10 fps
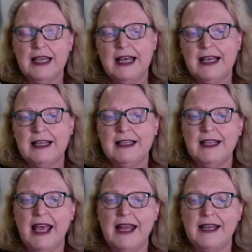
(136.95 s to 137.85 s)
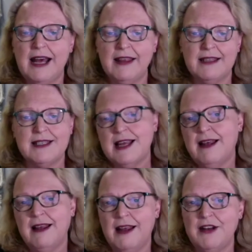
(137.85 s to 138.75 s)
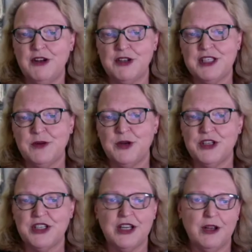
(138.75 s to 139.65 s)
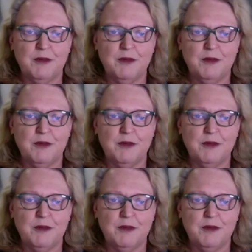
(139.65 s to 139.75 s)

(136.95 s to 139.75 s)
and others are not so urgent.